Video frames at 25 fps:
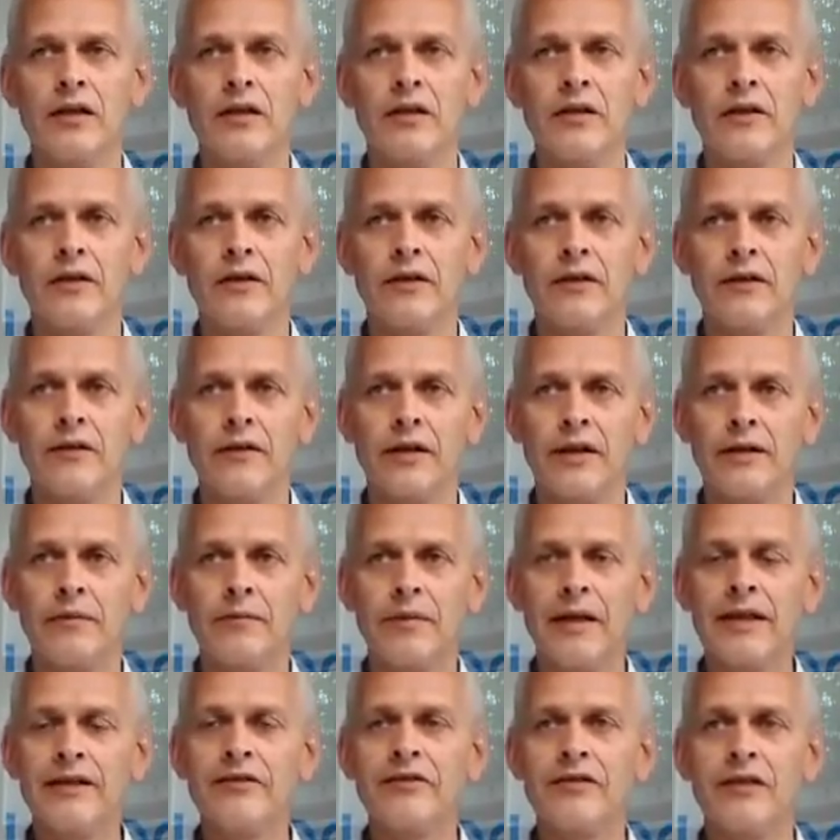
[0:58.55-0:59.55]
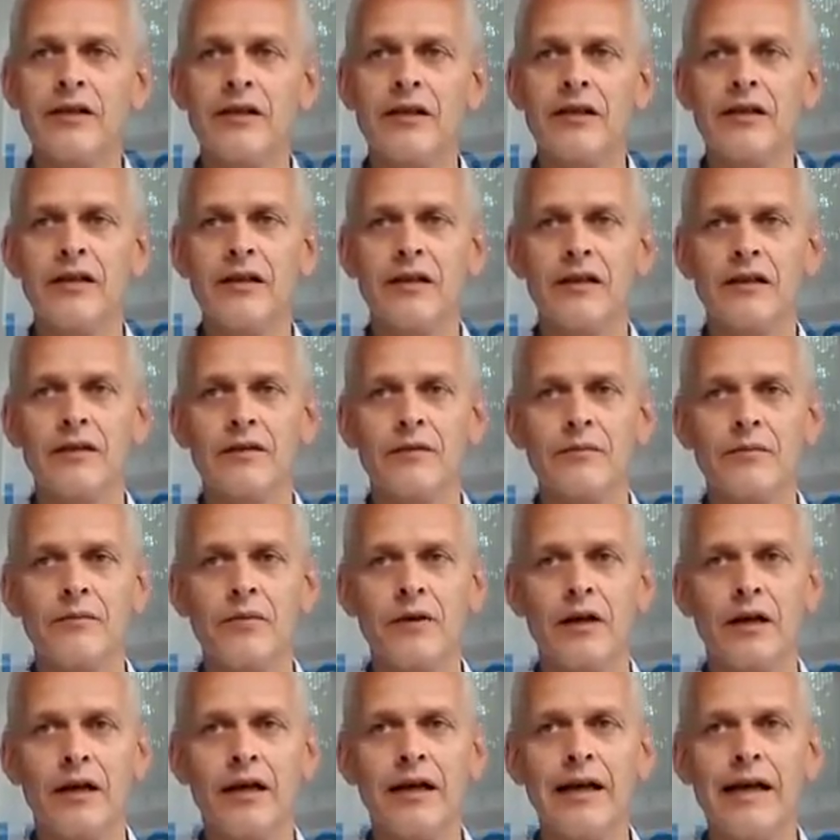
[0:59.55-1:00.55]
and basically
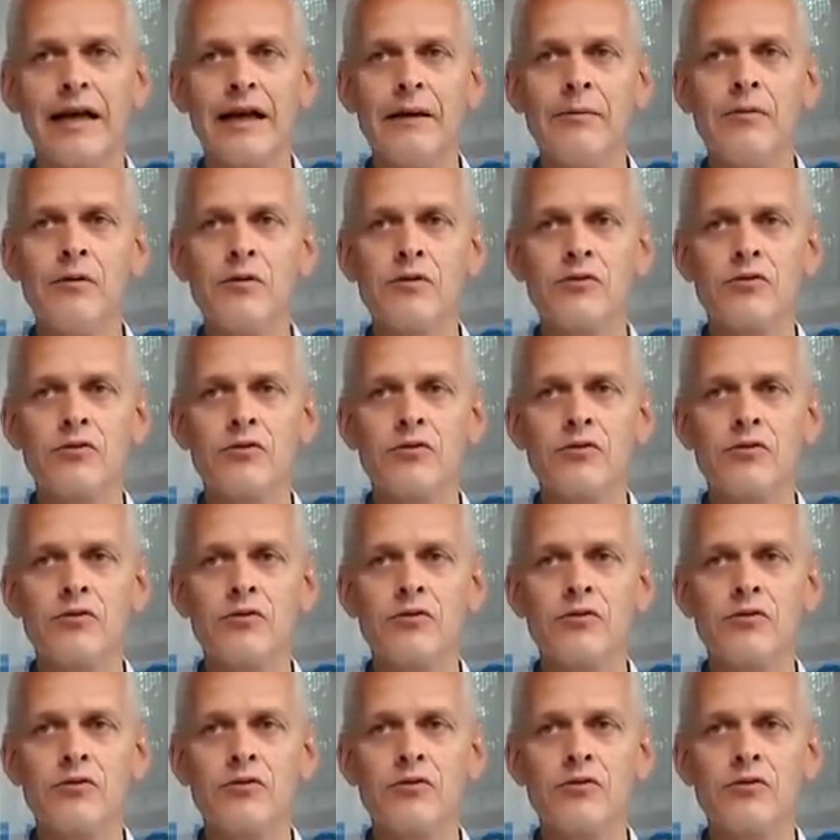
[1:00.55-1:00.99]
are able